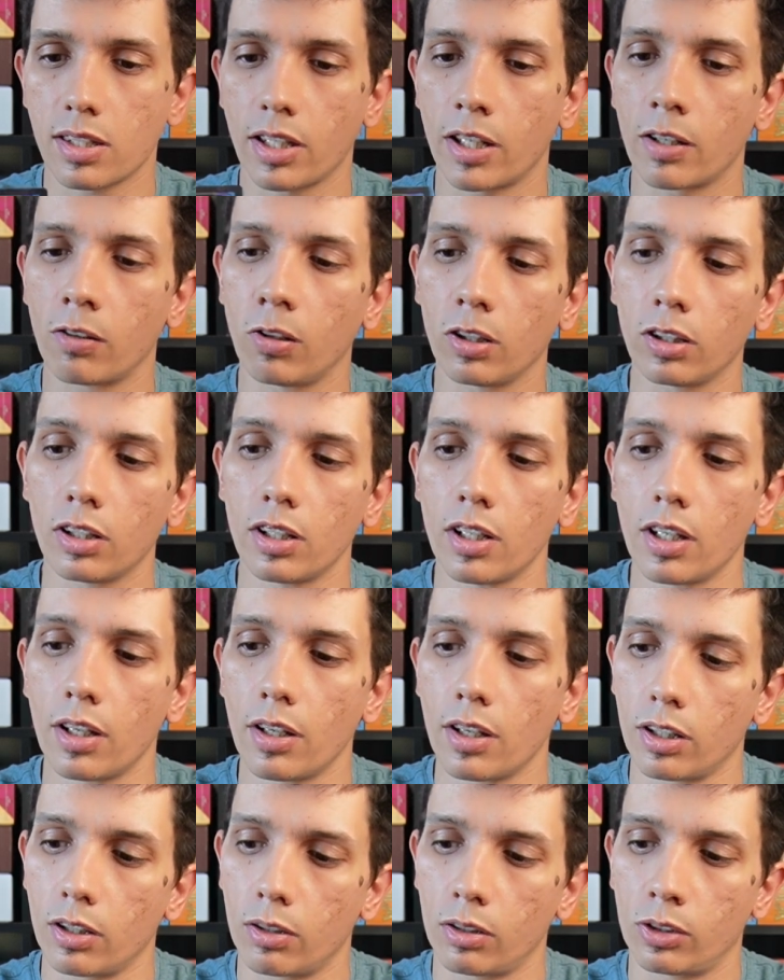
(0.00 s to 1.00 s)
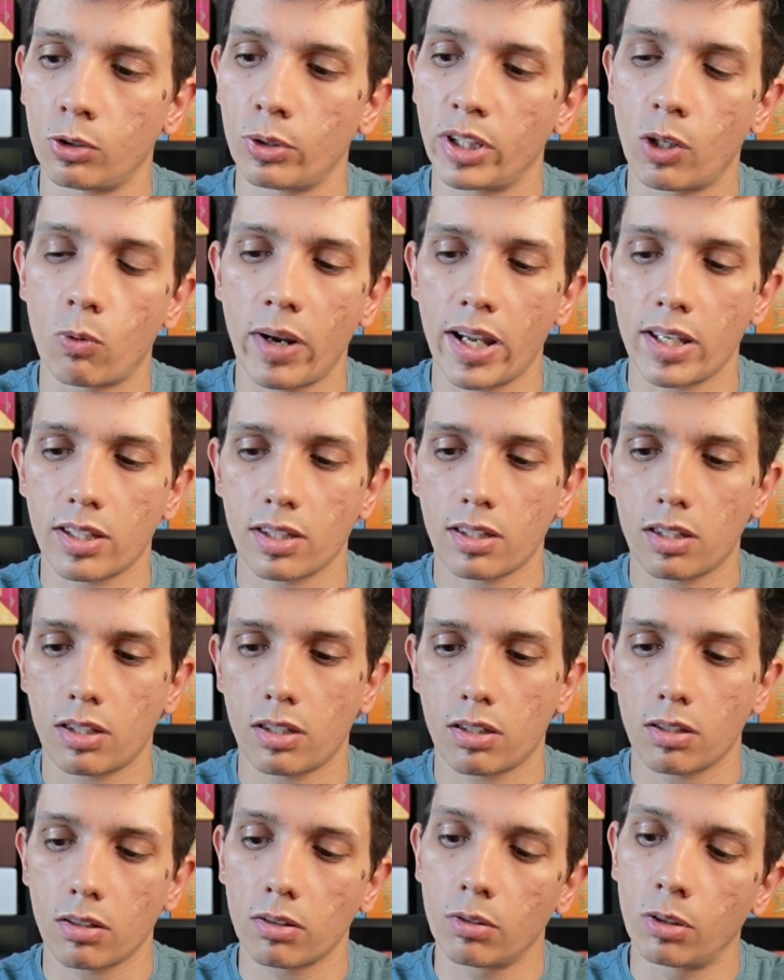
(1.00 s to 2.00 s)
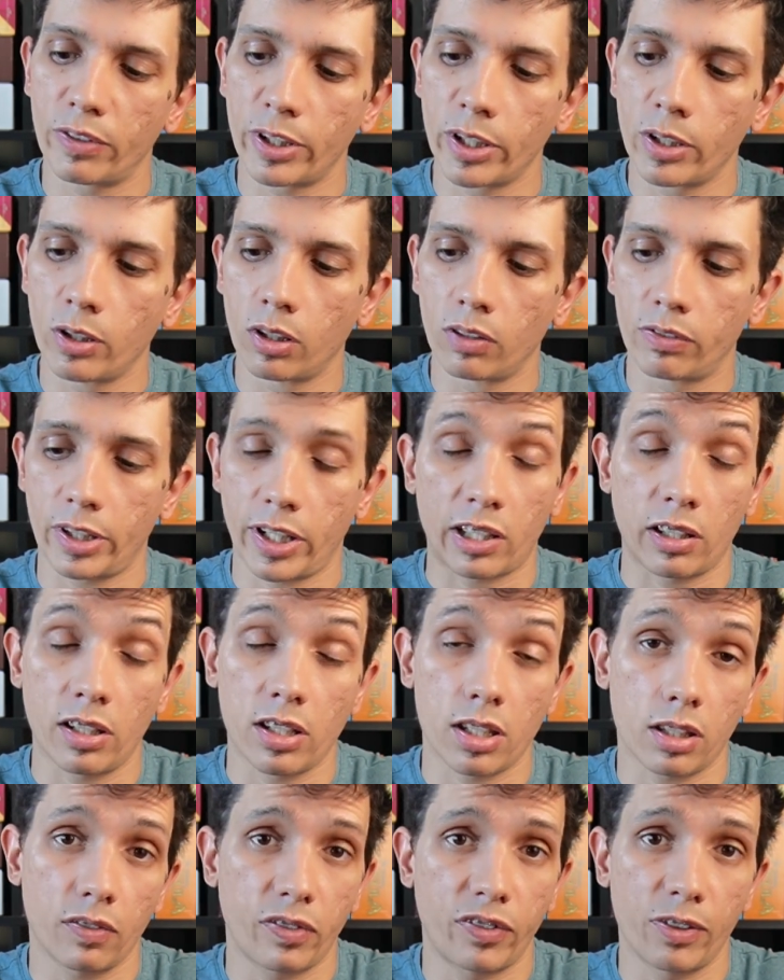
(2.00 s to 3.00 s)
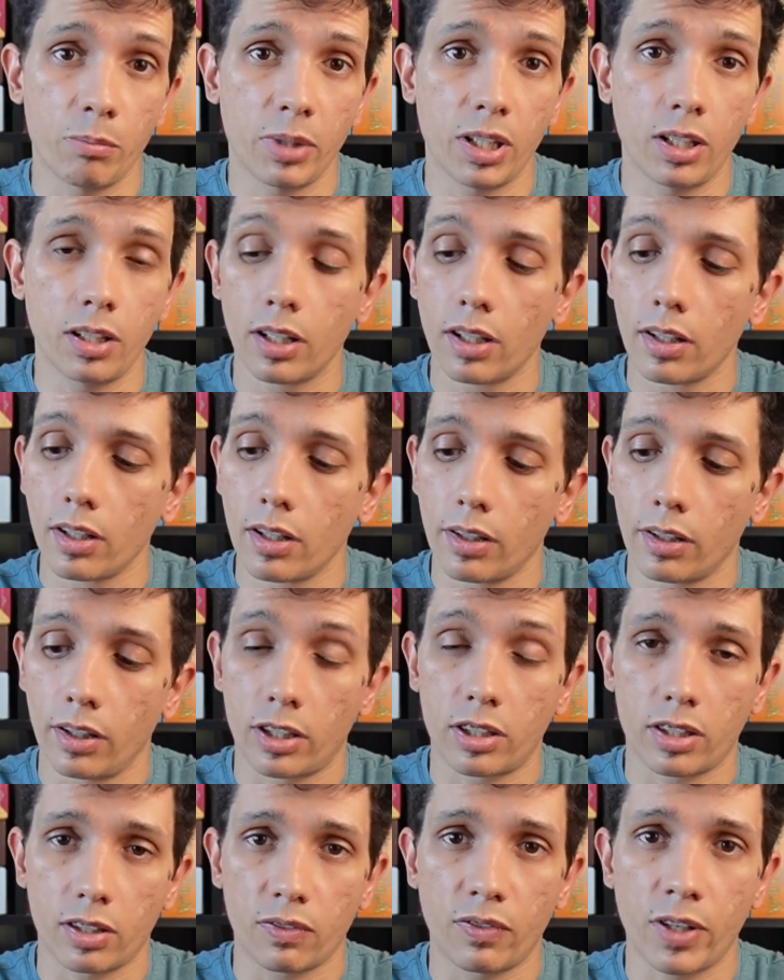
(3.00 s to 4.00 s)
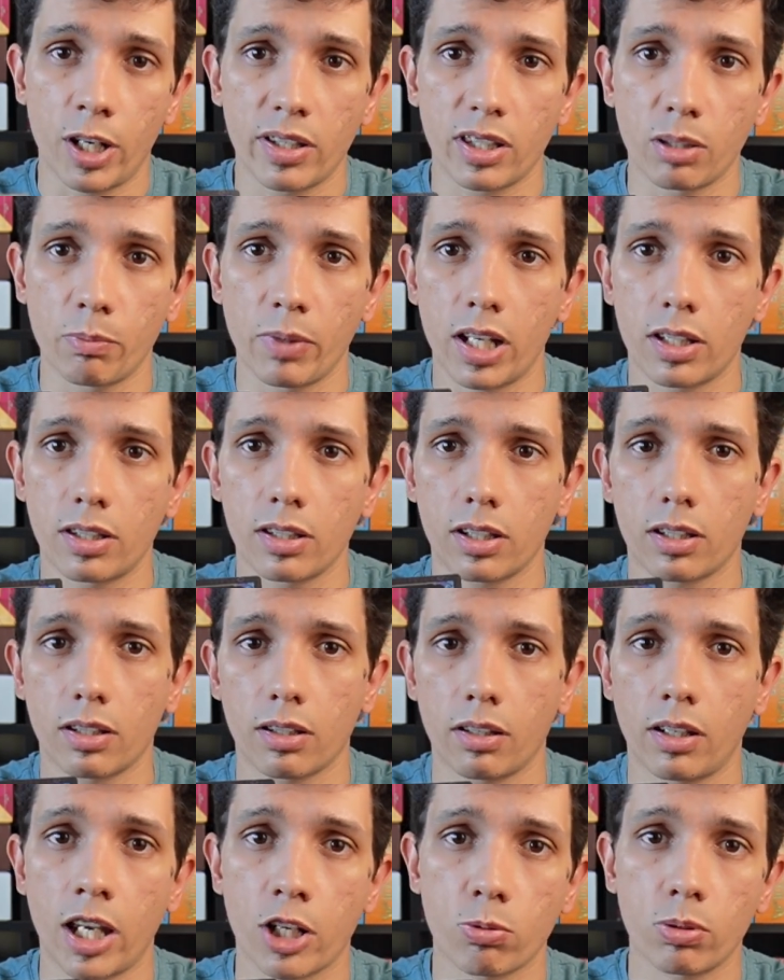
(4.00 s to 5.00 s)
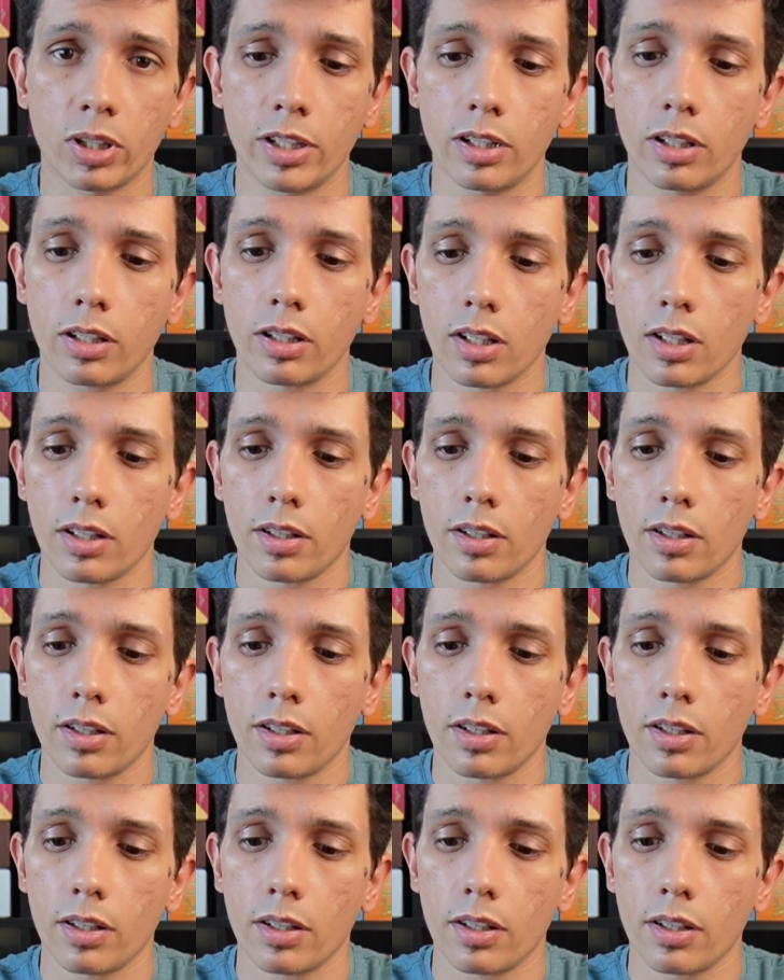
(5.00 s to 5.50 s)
at all doing quests over and over, at least for me. It's very thematic actually.